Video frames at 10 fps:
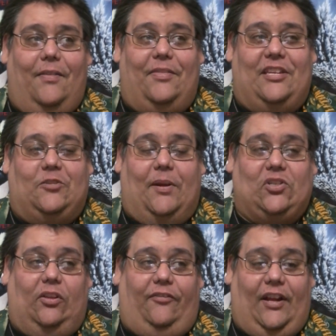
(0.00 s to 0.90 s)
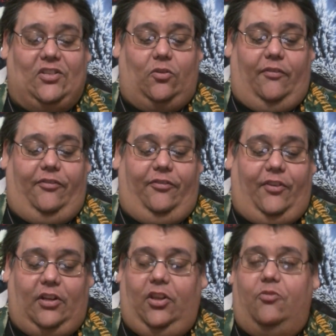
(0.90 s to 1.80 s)
the special effects are a
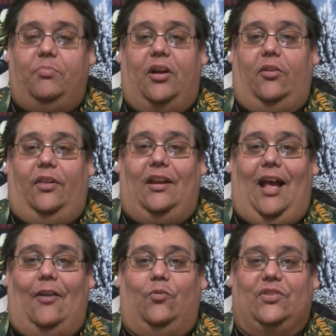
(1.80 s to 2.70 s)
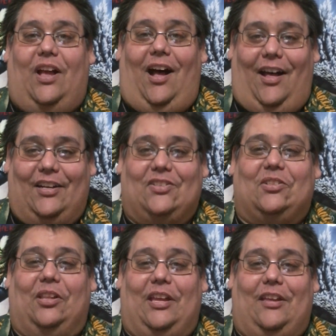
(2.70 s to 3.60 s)
fuckload better than I was
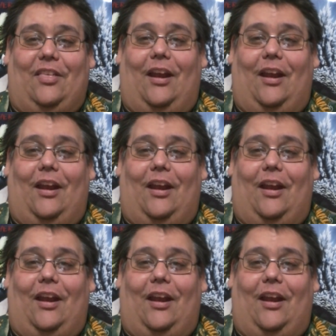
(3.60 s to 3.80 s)
honestly